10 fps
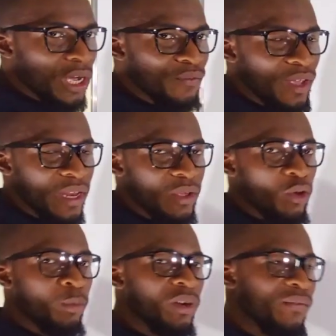have any
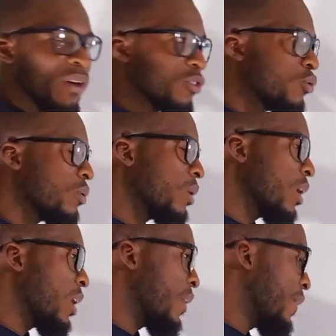common factor,
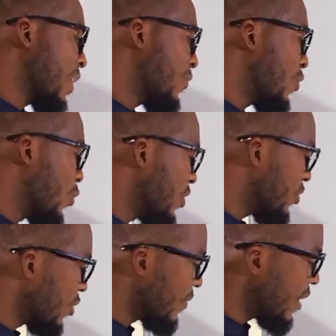and therefore we
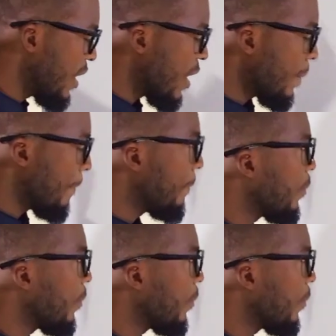stop here.